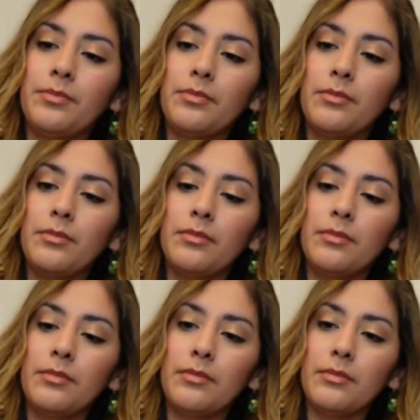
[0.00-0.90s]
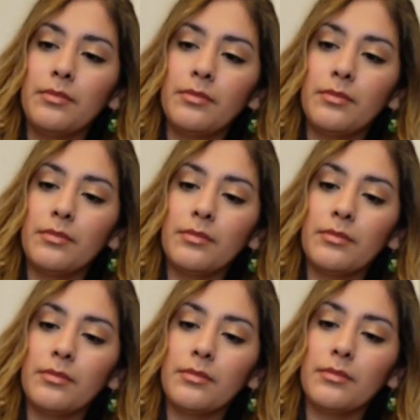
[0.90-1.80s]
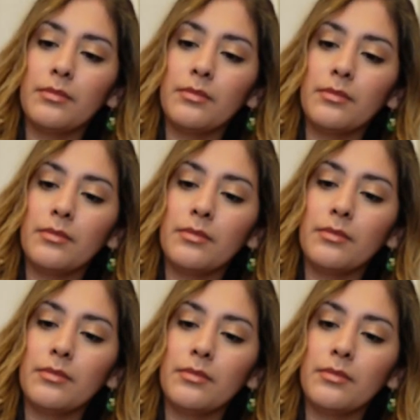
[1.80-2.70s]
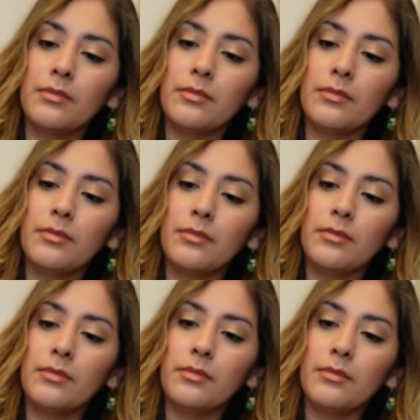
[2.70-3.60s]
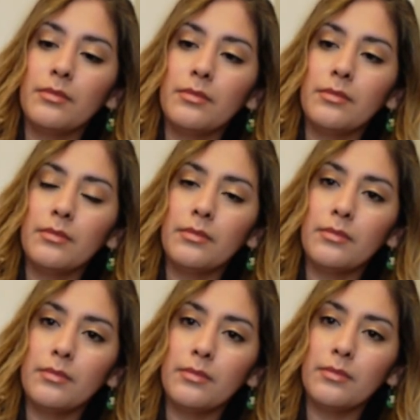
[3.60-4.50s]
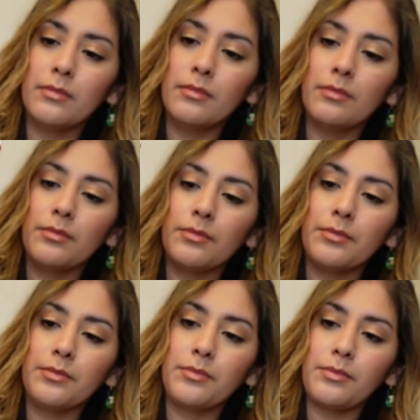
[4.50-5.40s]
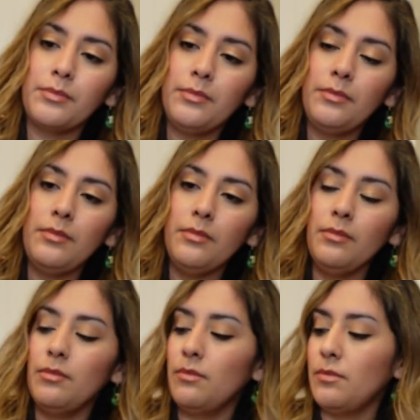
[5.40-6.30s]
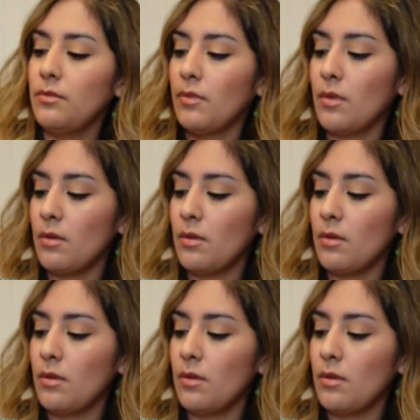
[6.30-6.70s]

Nobody speaks.